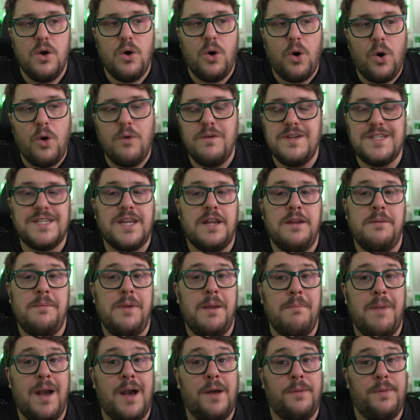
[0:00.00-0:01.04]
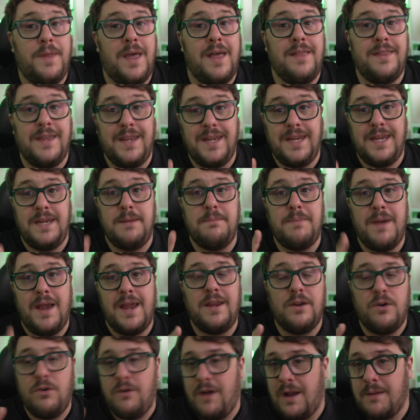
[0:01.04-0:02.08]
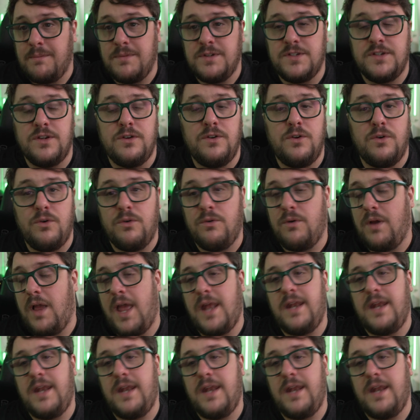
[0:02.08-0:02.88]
or it's going to be amount there that eBay or Amazon or